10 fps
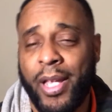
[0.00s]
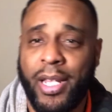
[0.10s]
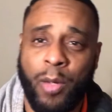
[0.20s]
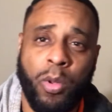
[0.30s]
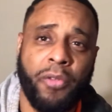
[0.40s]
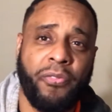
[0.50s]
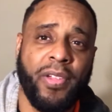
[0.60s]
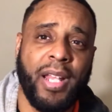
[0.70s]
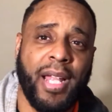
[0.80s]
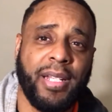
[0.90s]
They want to feel
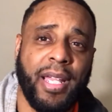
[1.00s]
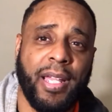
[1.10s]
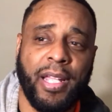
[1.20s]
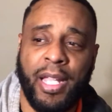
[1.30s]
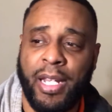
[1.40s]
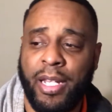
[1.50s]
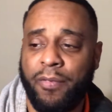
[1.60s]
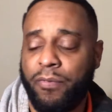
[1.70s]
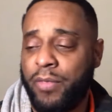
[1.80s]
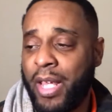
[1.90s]
like that. And if
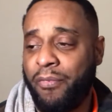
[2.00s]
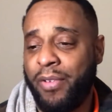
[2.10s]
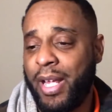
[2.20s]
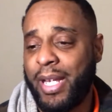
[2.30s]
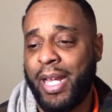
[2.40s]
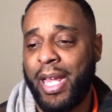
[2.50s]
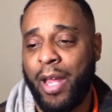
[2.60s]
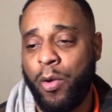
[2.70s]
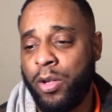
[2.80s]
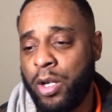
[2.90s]
they feel like they
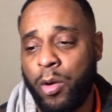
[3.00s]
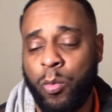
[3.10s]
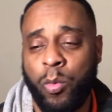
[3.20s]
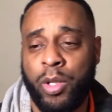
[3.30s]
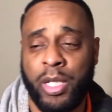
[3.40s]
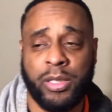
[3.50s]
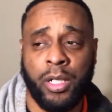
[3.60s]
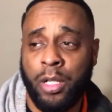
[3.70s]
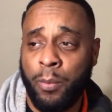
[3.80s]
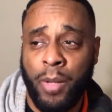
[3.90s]
can't, this
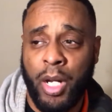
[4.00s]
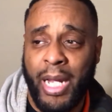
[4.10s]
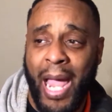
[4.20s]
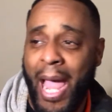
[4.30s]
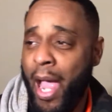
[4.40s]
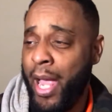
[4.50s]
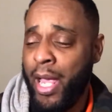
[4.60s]
Ugg mug guy,